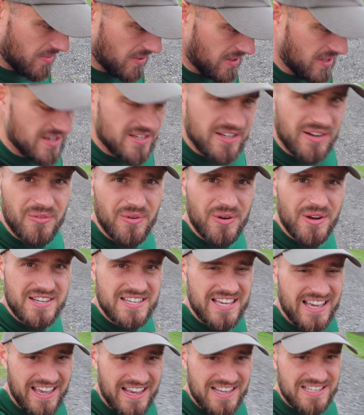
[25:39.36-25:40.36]
because
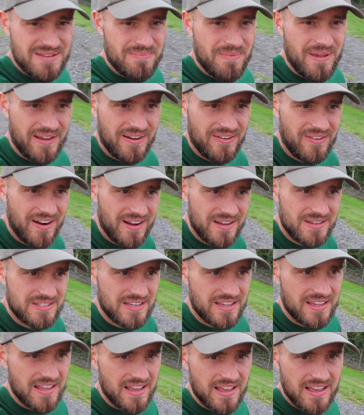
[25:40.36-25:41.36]
otherwise it gets a bit
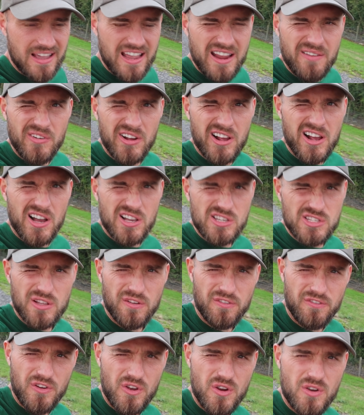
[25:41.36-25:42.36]
crazy in regards to
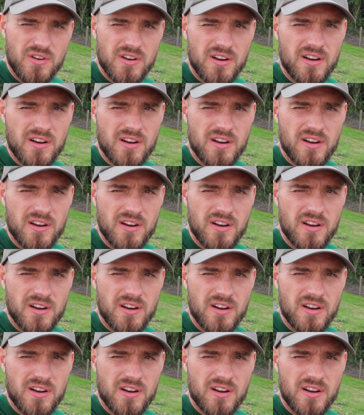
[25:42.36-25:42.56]
food.